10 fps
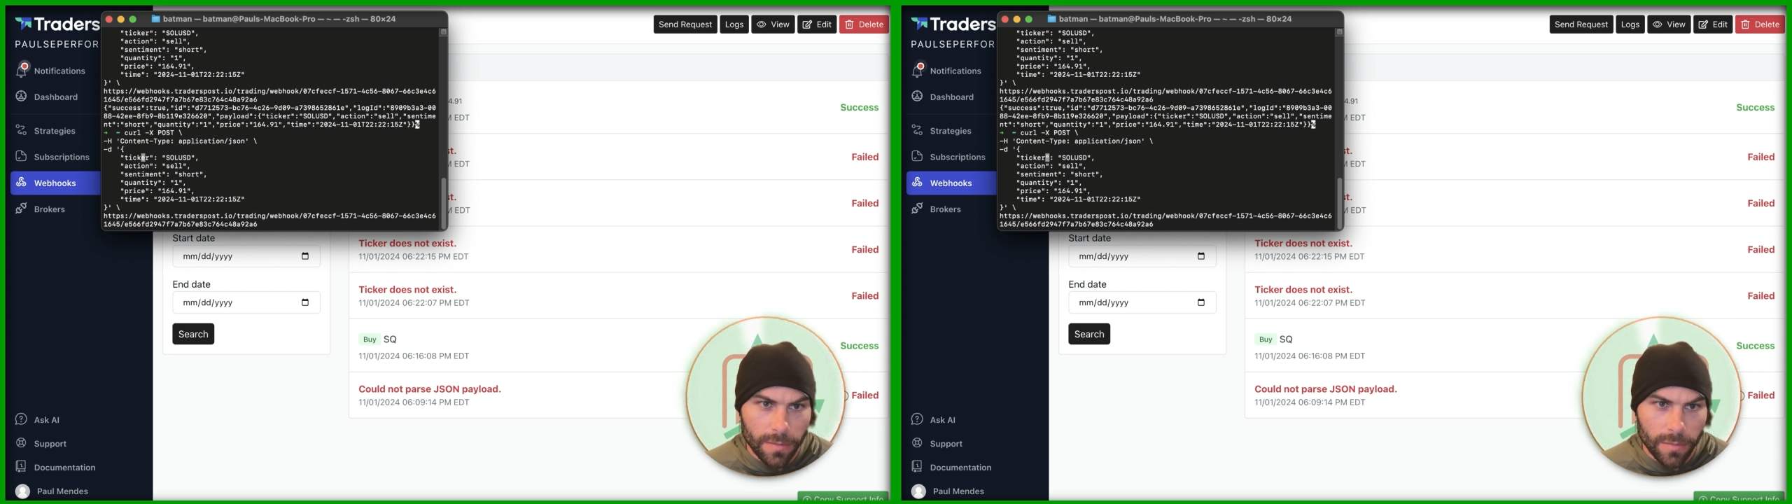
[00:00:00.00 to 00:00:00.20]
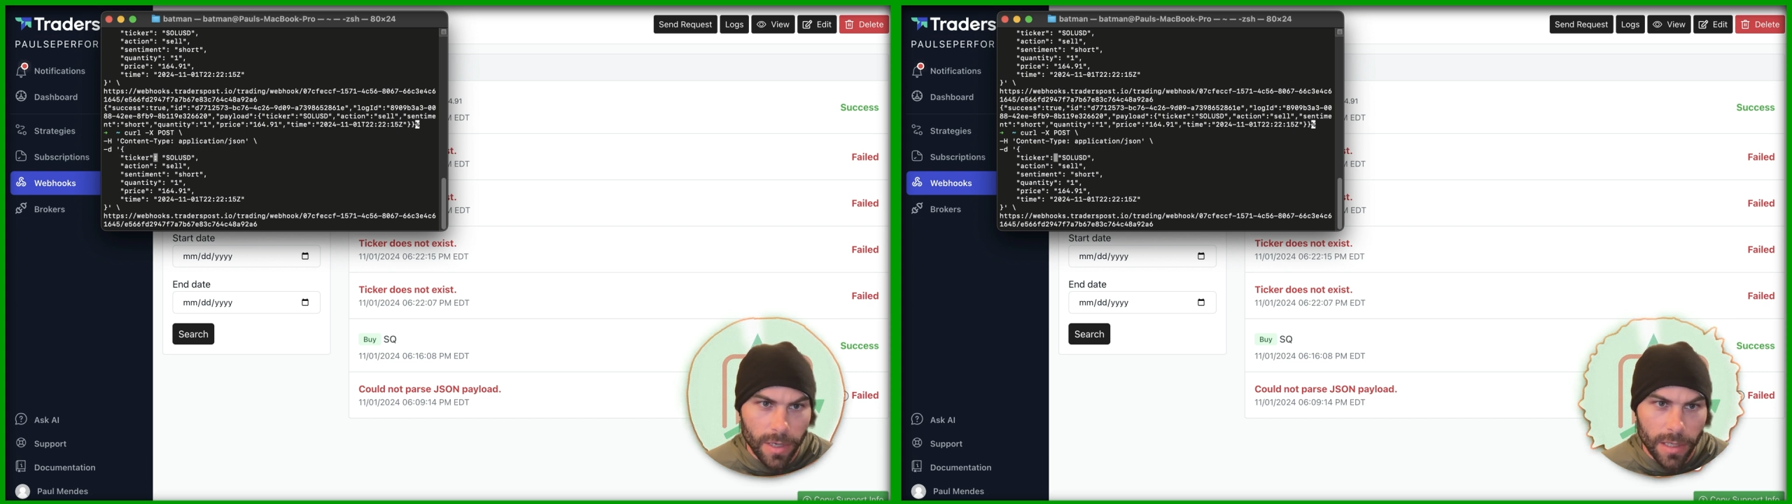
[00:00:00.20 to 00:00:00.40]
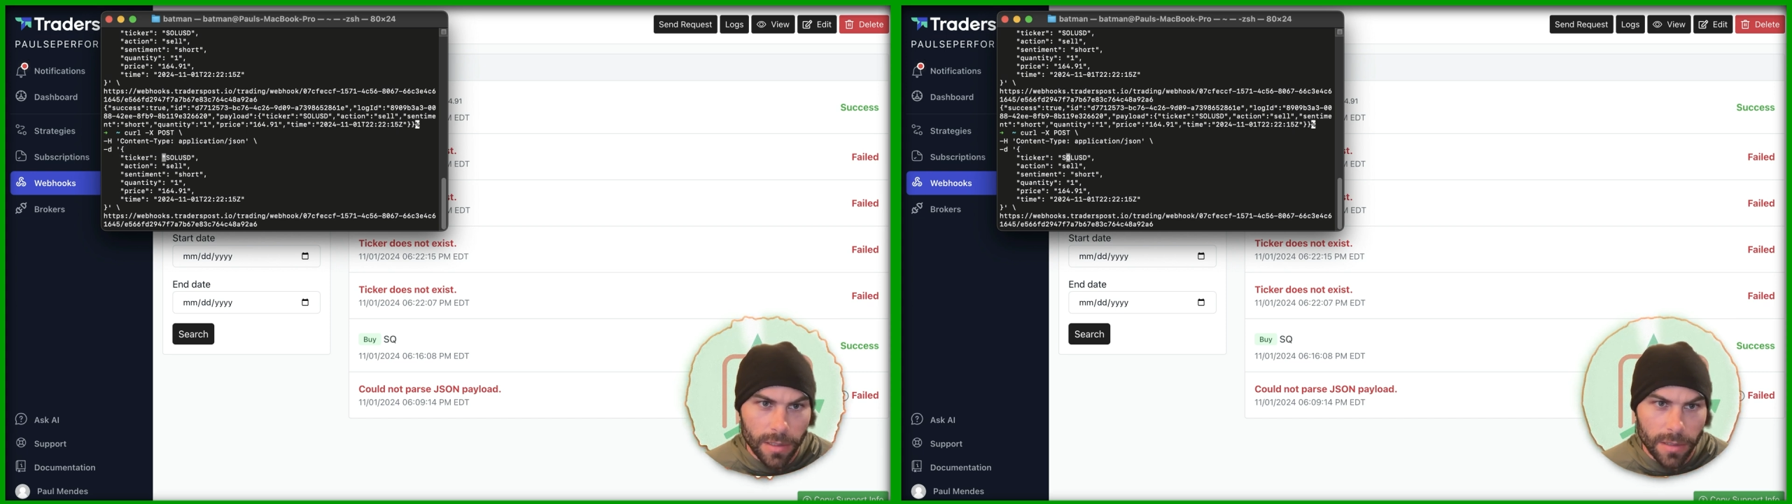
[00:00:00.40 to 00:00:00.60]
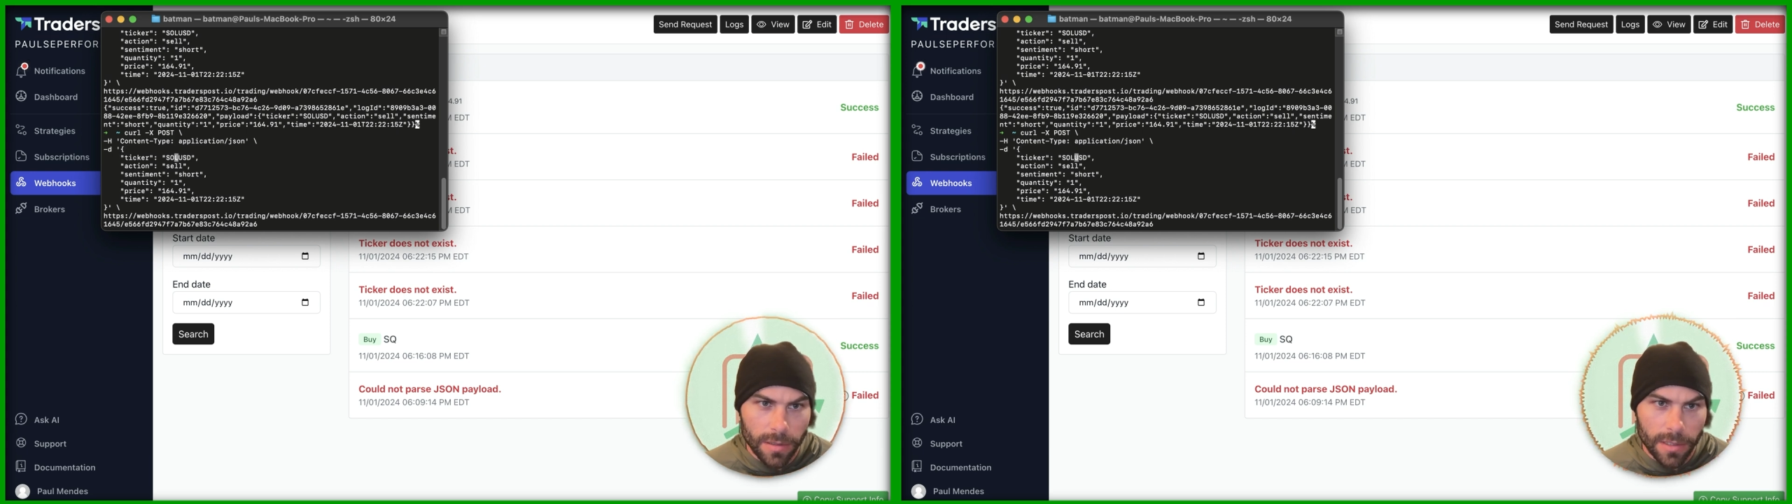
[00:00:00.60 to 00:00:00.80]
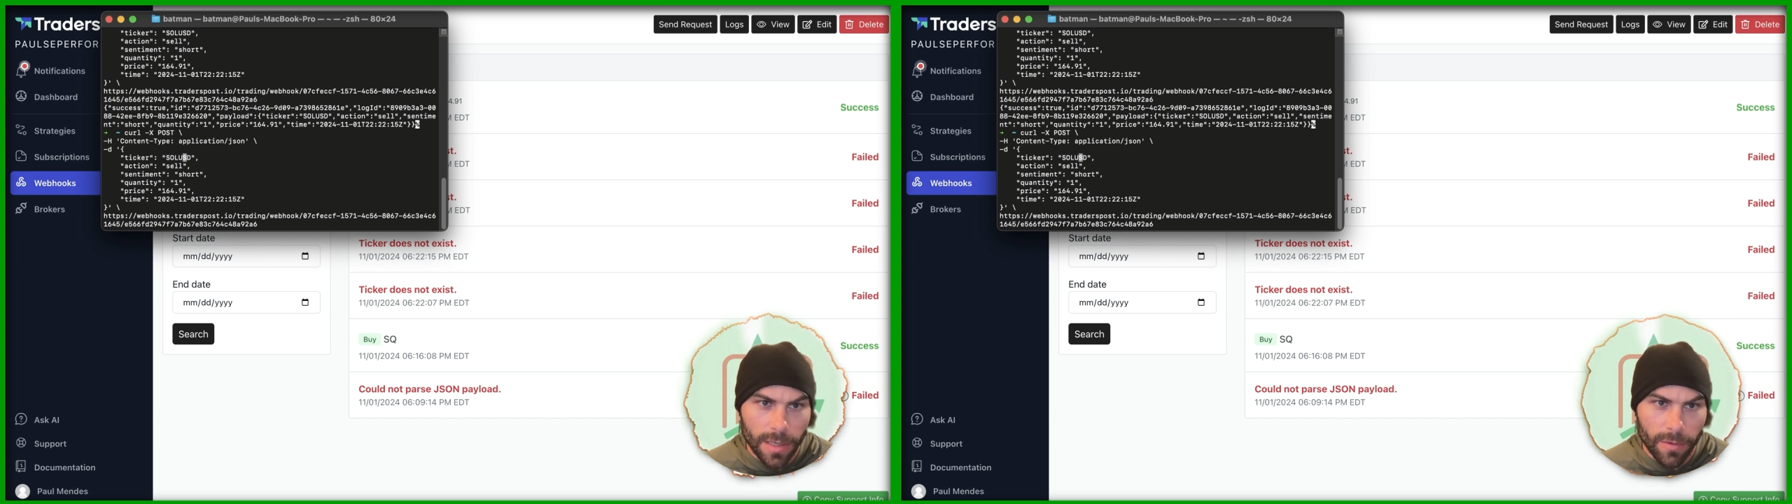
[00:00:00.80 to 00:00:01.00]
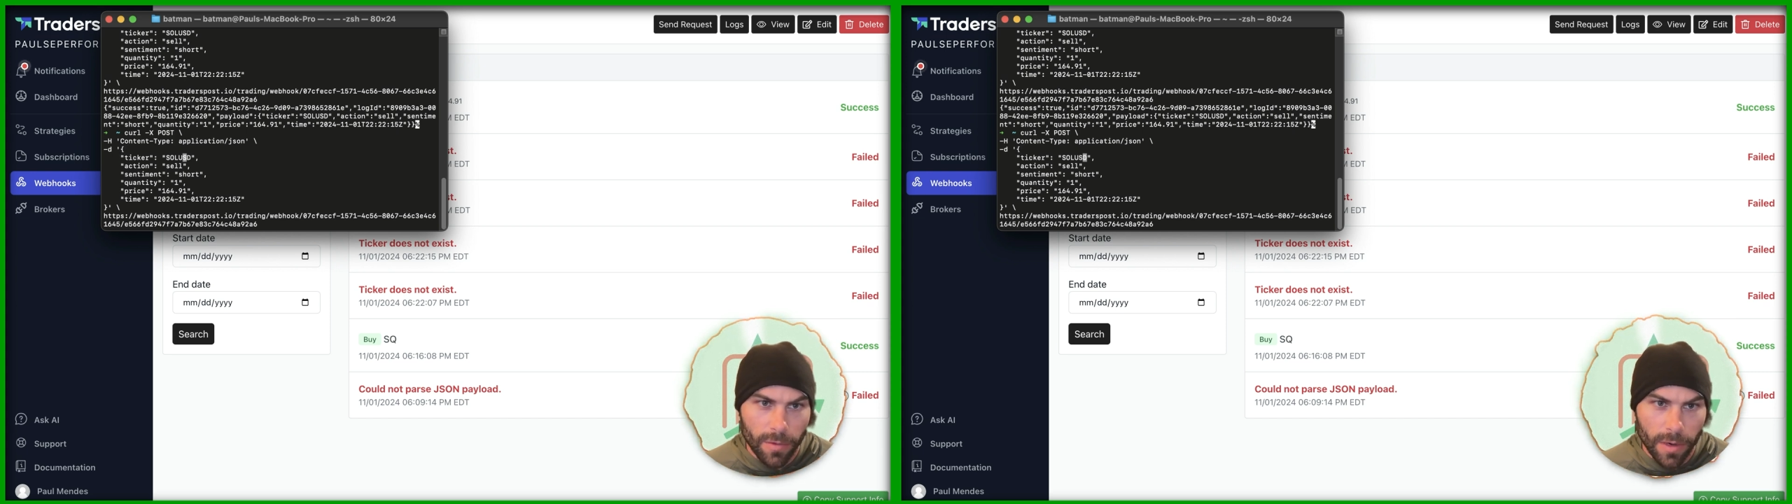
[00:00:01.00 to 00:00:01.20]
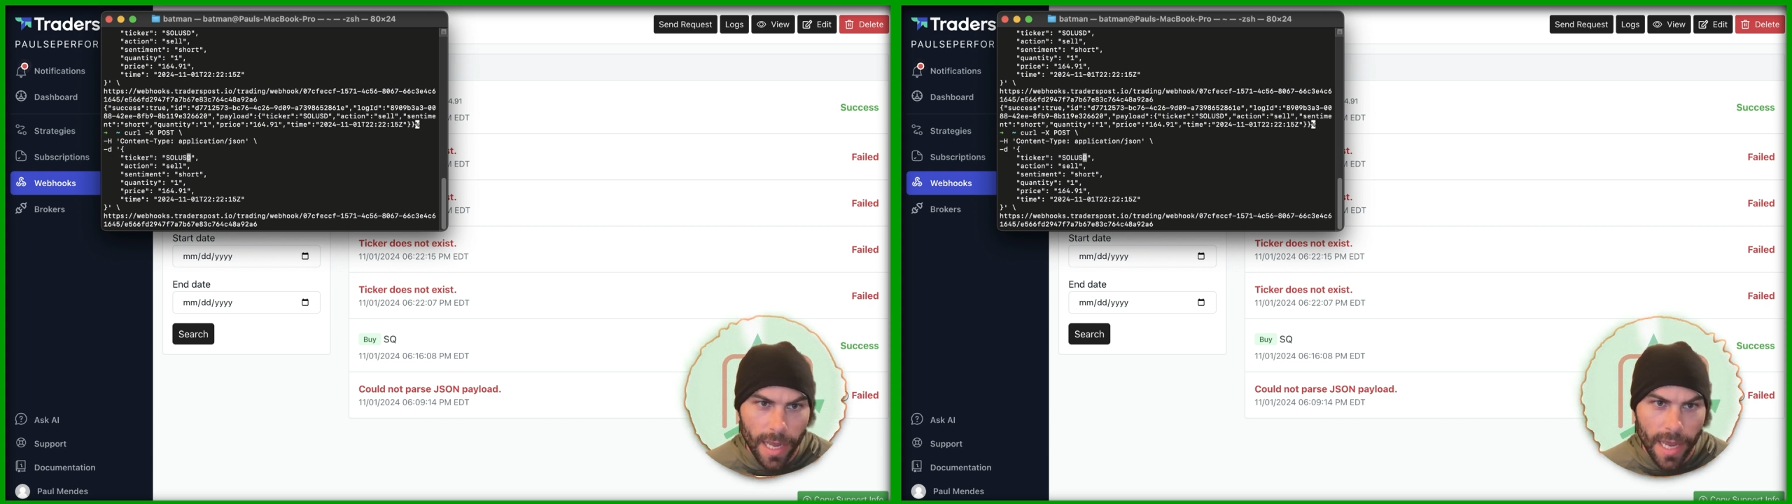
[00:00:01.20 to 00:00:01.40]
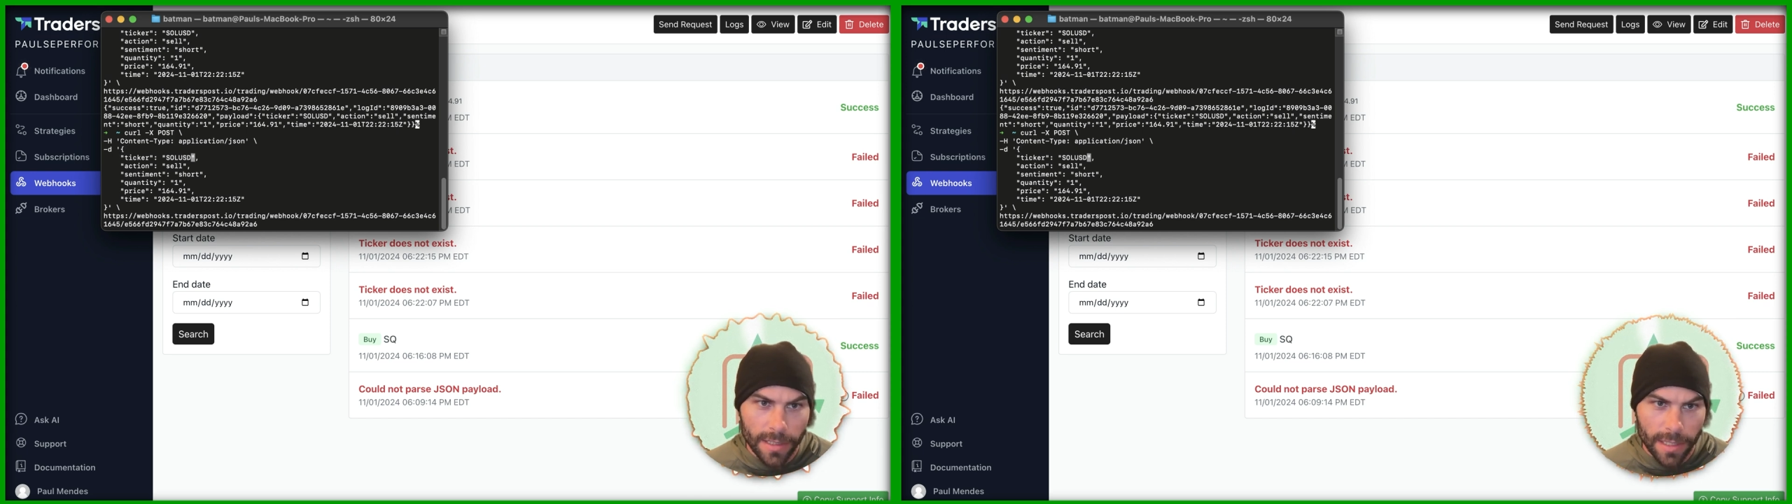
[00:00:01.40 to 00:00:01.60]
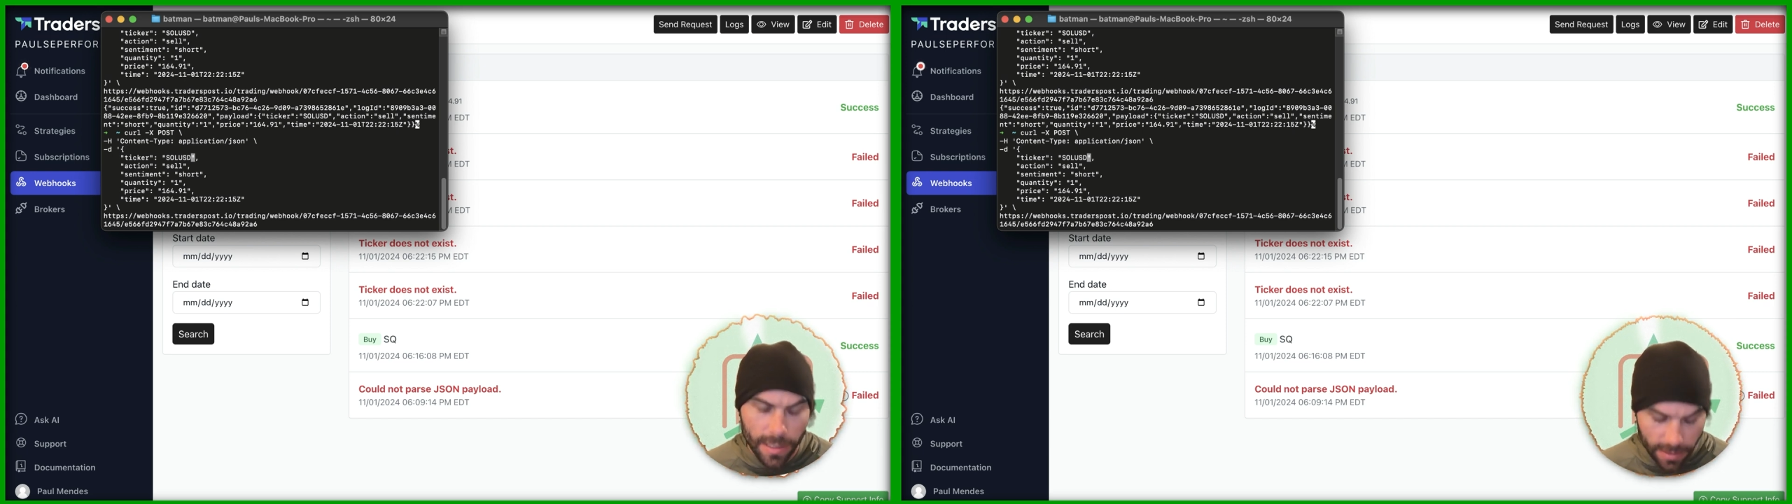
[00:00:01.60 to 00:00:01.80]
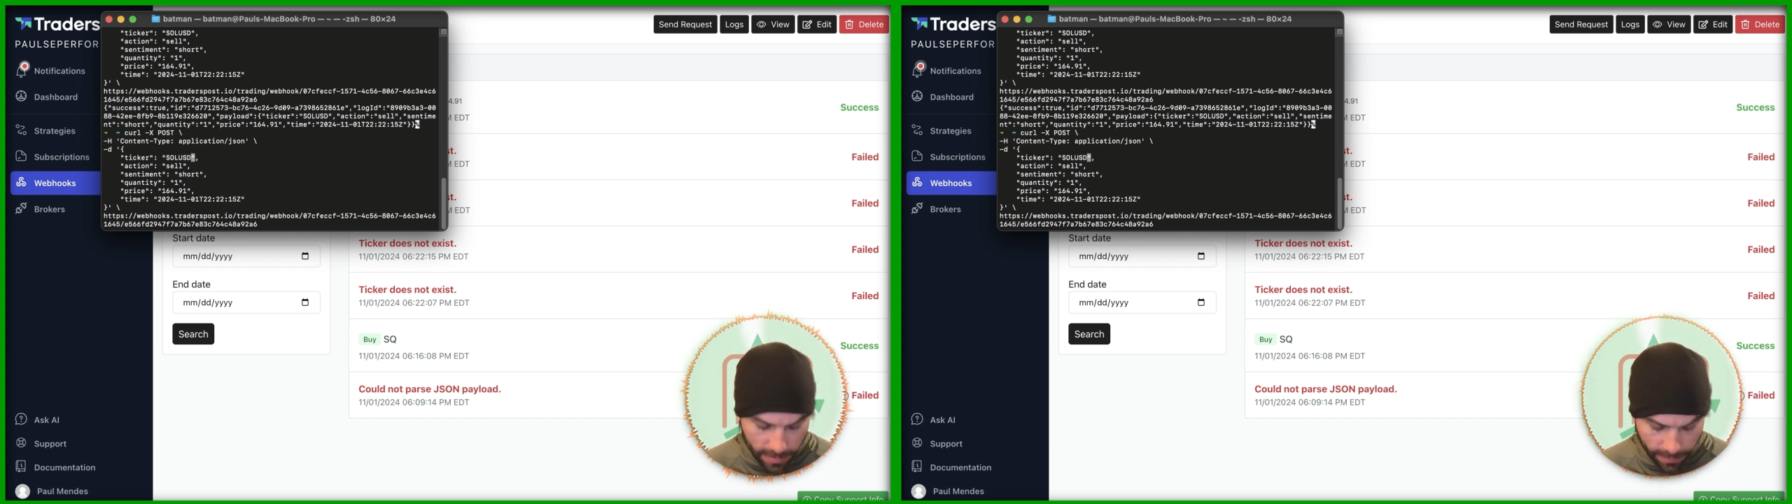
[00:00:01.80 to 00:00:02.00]
we had set up the wrong
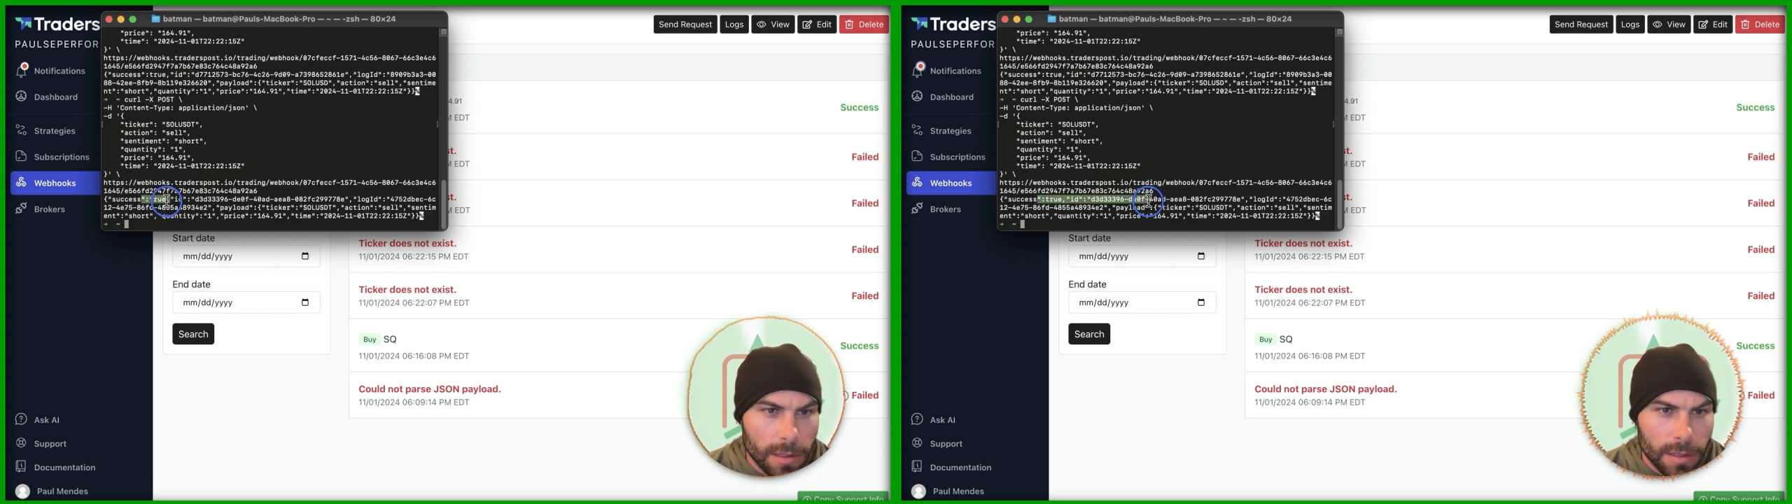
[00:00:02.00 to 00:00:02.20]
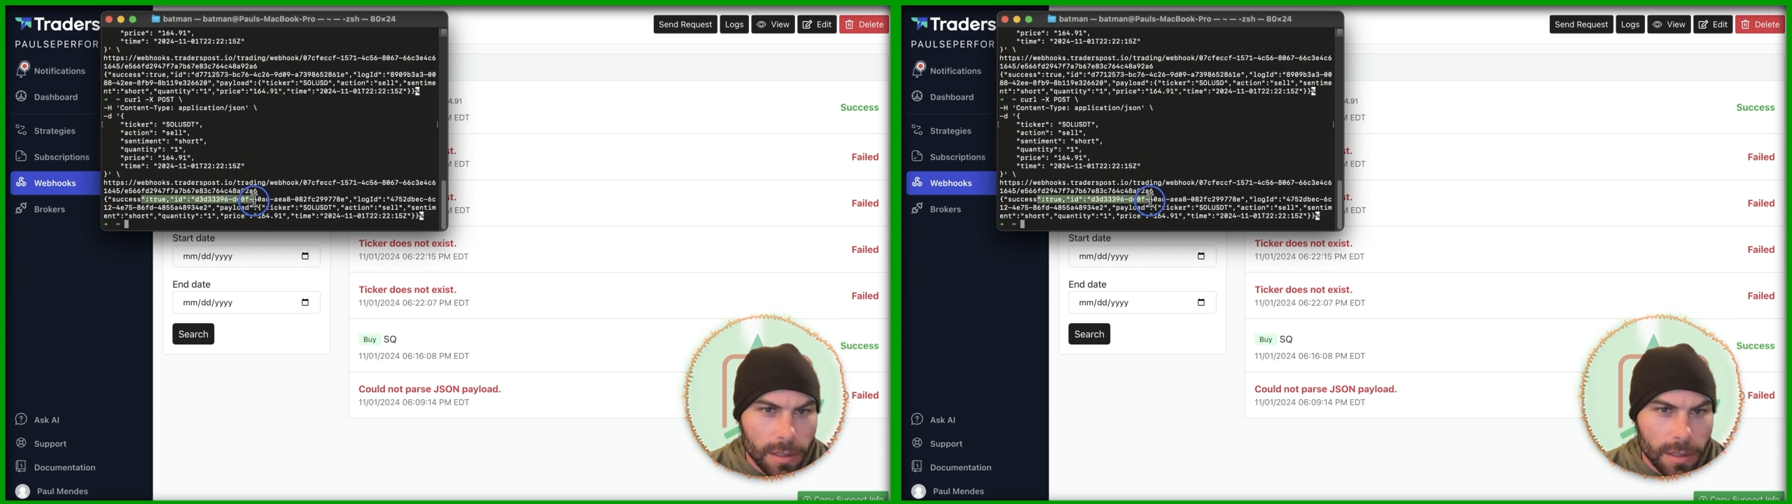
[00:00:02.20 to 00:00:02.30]
assets. Let's